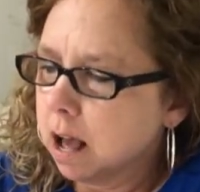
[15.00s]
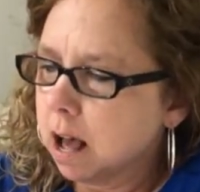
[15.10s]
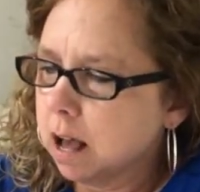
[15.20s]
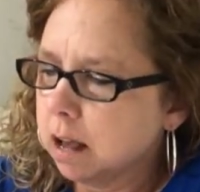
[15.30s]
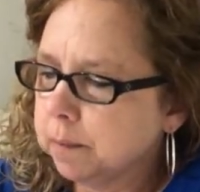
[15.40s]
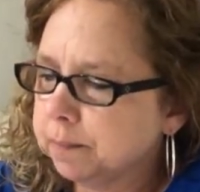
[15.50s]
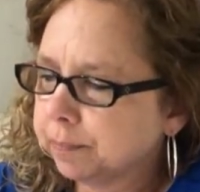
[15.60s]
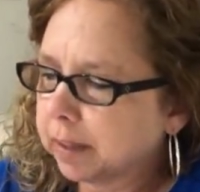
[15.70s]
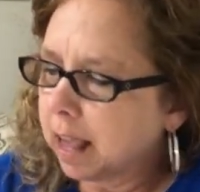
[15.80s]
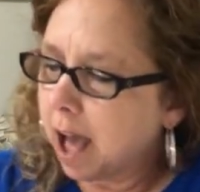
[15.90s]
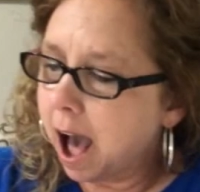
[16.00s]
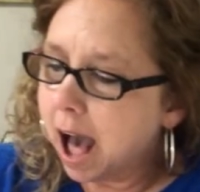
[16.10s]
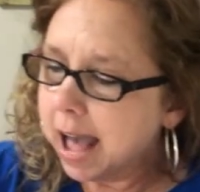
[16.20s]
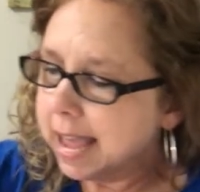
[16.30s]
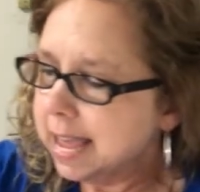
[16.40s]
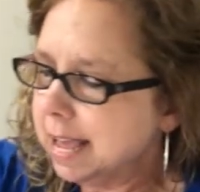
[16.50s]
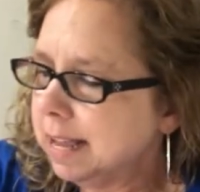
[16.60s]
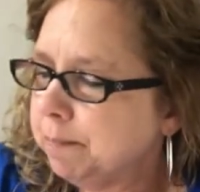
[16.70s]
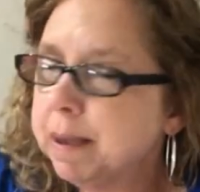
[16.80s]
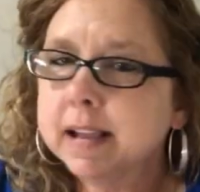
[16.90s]
Um, I
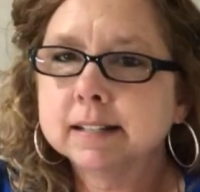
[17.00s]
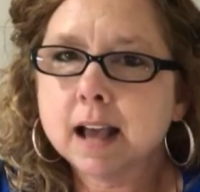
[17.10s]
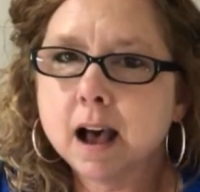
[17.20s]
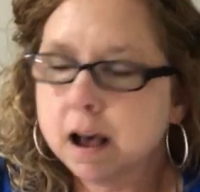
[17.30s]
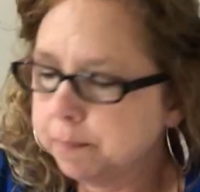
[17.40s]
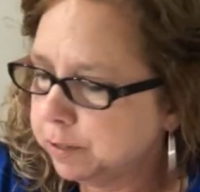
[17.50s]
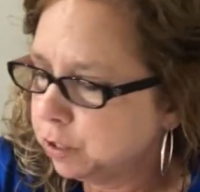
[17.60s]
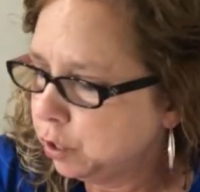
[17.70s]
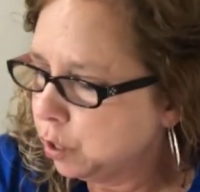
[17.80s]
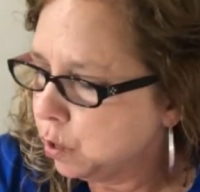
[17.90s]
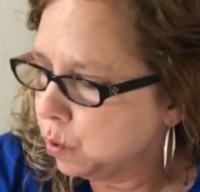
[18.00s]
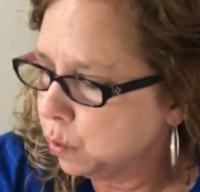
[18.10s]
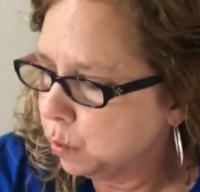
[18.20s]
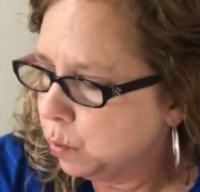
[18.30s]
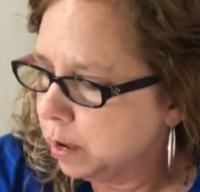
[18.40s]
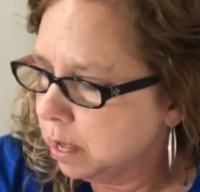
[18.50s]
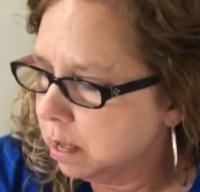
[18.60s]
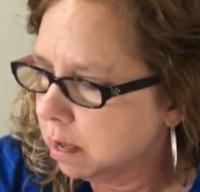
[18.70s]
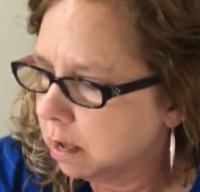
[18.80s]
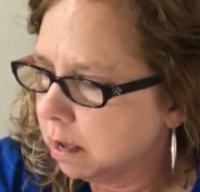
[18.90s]
picked up two
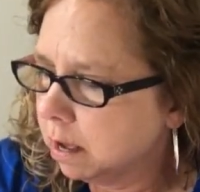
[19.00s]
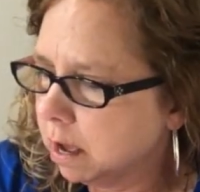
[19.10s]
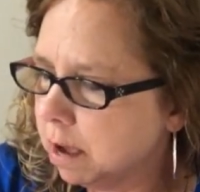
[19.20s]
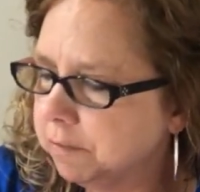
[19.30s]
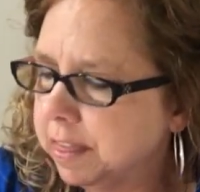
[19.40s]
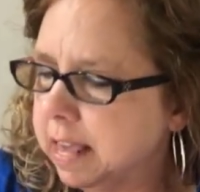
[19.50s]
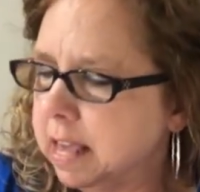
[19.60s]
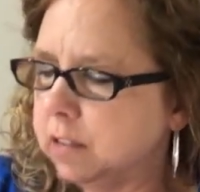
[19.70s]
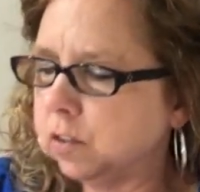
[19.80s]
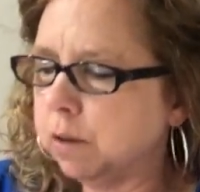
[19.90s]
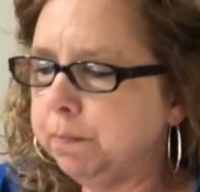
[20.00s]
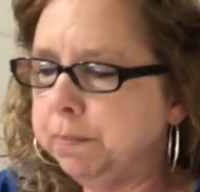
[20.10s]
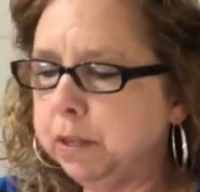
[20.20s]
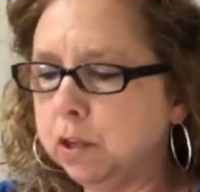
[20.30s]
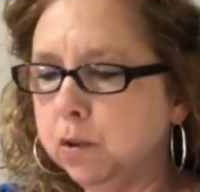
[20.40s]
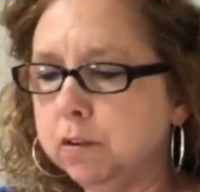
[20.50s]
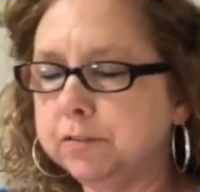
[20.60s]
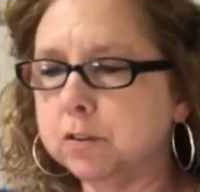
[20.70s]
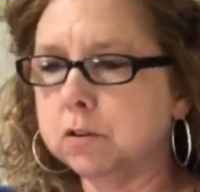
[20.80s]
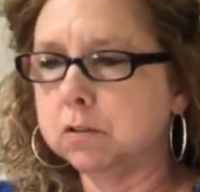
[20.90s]
of these
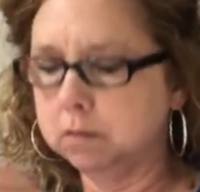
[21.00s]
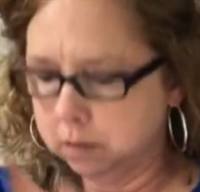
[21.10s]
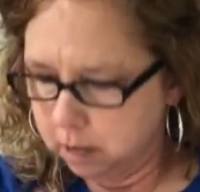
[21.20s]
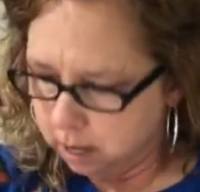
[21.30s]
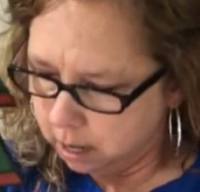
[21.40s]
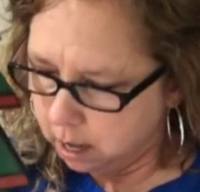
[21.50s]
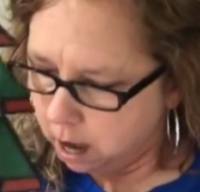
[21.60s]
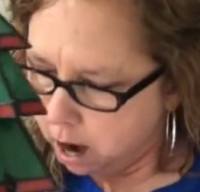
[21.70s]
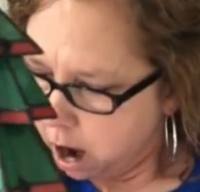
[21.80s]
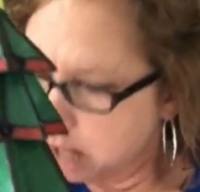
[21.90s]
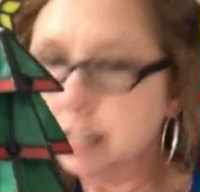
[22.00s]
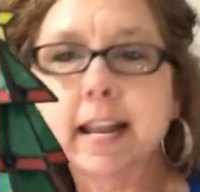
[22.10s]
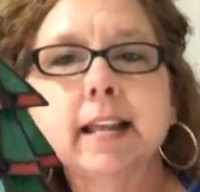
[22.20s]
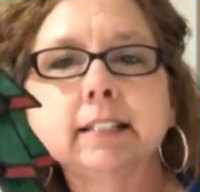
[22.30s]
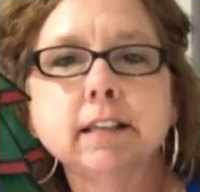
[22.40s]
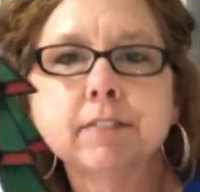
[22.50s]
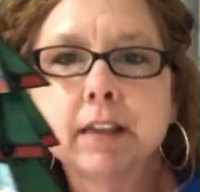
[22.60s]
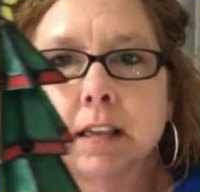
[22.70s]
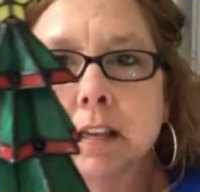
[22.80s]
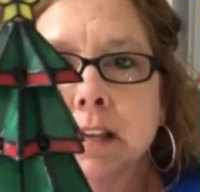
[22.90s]
beautiful holiday
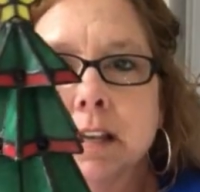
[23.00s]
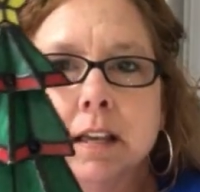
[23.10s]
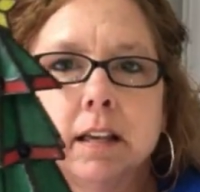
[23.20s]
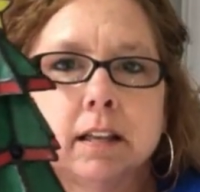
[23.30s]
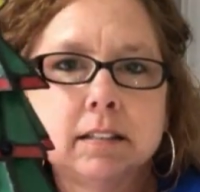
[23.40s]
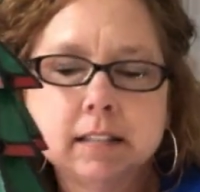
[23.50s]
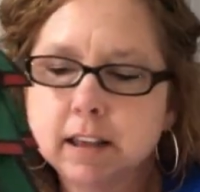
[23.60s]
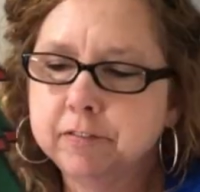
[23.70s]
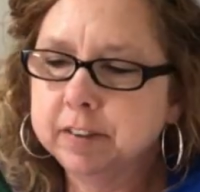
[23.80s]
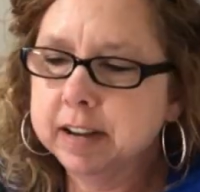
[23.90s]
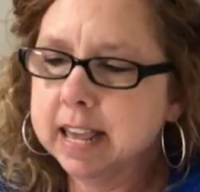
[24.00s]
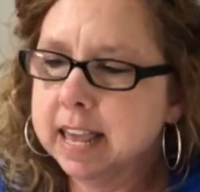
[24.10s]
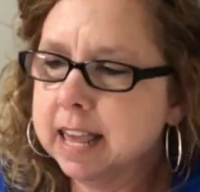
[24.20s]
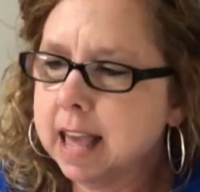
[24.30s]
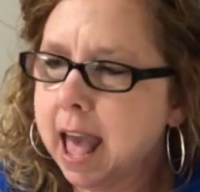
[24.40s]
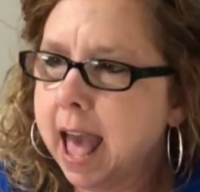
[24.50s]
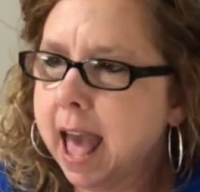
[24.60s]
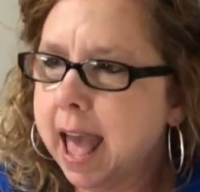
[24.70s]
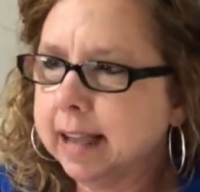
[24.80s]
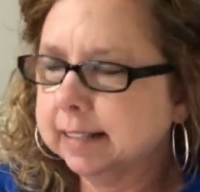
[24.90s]
living Tiffany
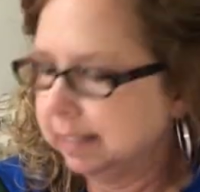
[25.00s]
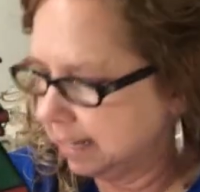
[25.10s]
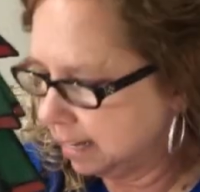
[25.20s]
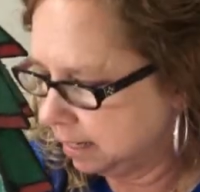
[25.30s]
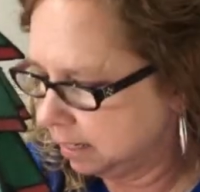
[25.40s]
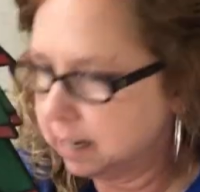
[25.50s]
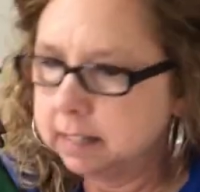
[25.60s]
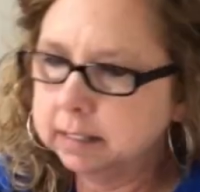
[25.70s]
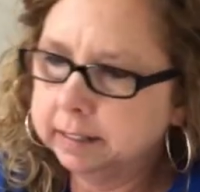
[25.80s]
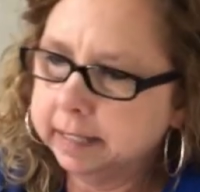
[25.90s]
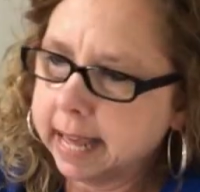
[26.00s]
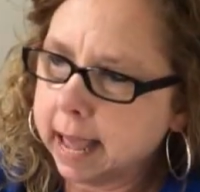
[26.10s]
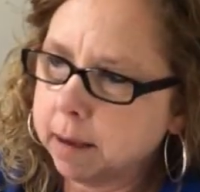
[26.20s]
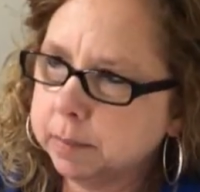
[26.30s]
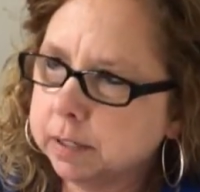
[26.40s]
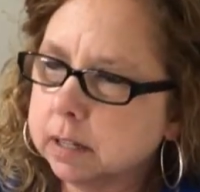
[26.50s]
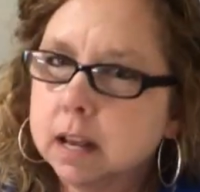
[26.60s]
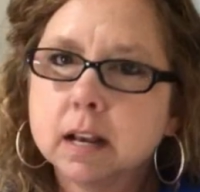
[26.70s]
accent lamps.